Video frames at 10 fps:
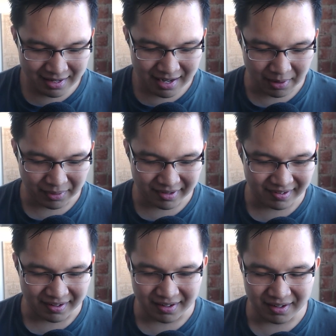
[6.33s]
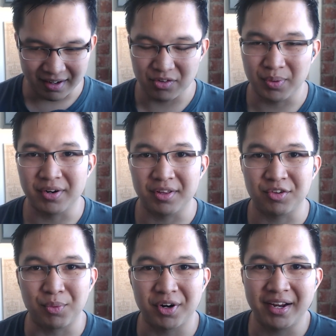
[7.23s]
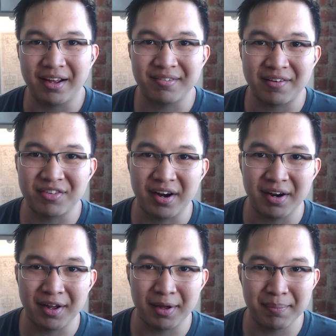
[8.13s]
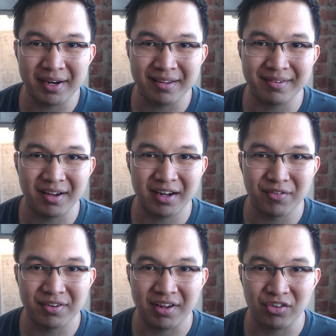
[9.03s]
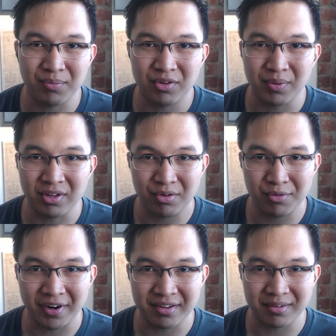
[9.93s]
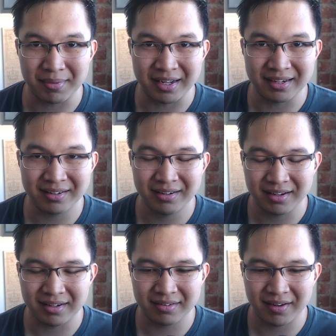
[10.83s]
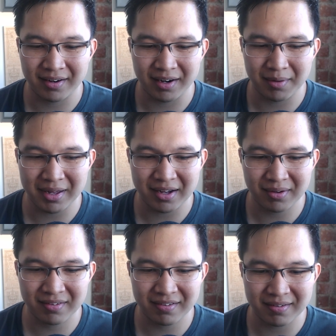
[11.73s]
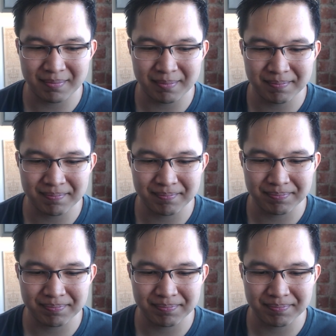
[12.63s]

I was uh, on Twitter this morning as after I got up and I saw a conversation between two friends of mine uh, talking about, um,